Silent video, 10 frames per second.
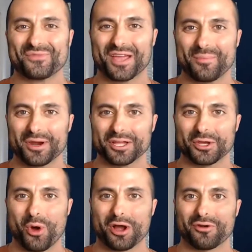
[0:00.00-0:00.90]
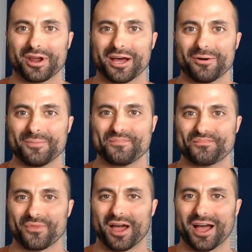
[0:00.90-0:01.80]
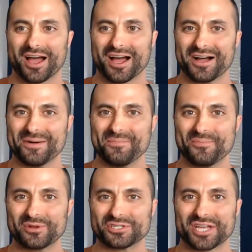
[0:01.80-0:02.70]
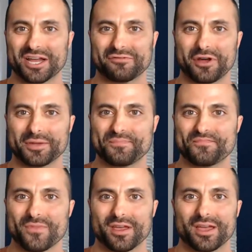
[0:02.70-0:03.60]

They can barely walk right now, um, which is kind of funny